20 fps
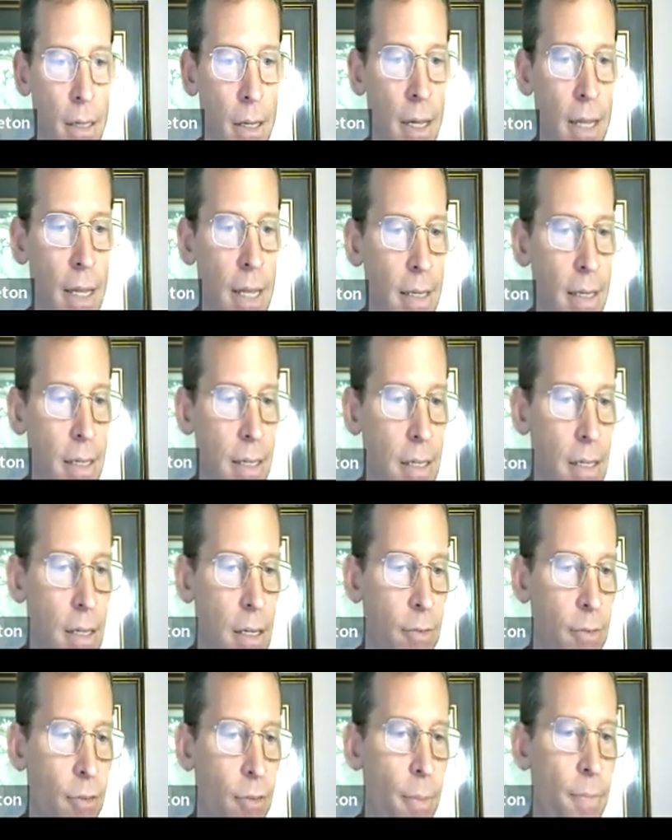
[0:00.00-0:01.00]
Look at this.
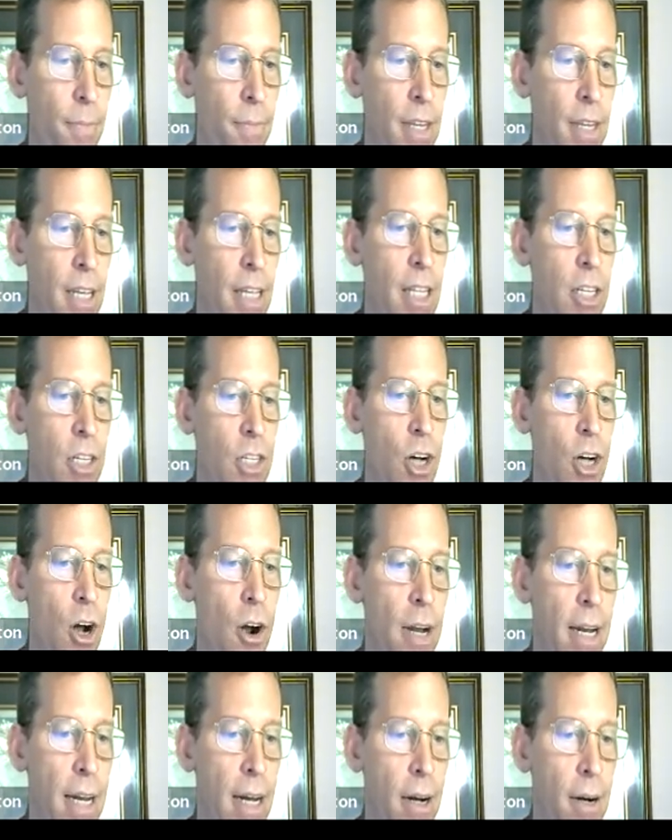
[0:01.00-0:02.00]
From look at this
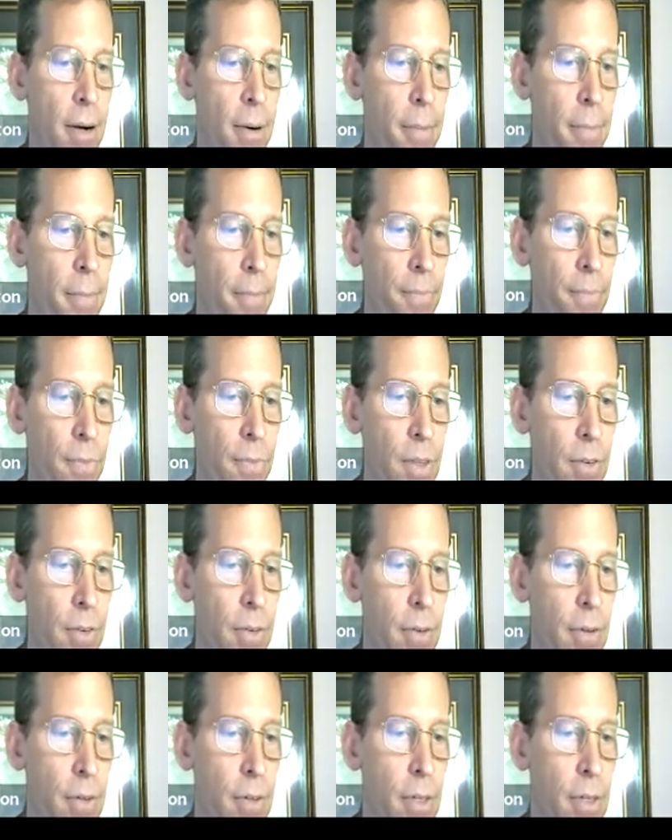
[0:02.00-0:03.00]
chart here.
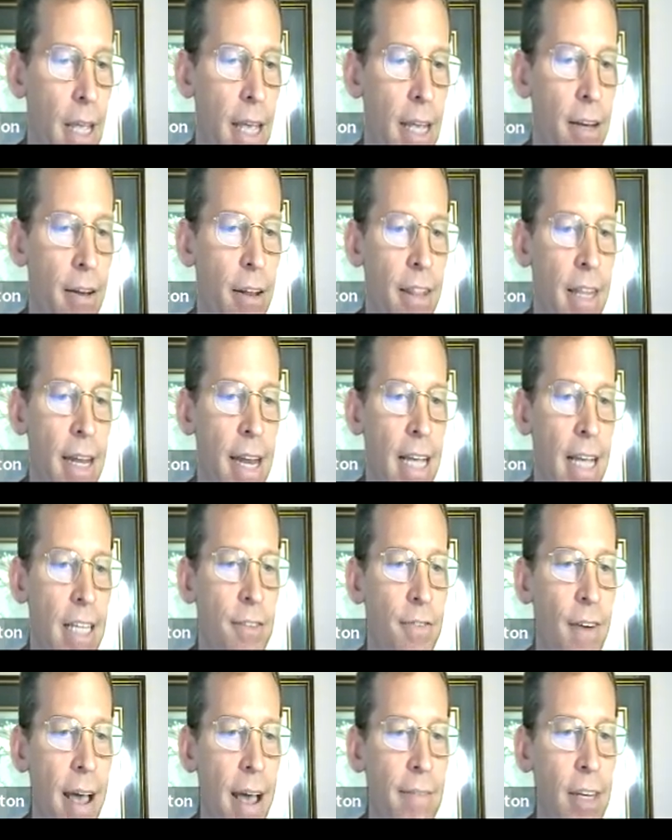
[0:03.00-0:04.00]
In the
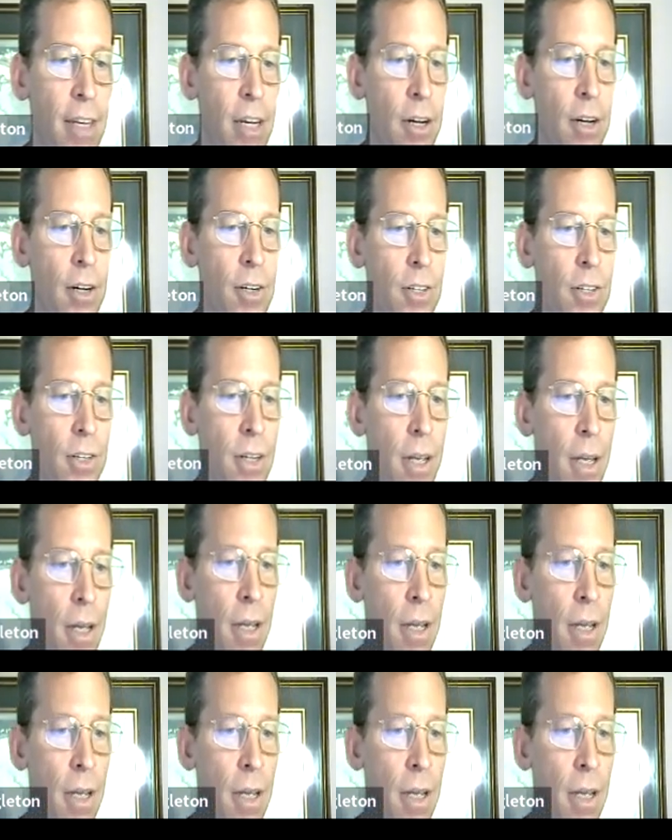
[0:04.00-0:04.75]
next five years,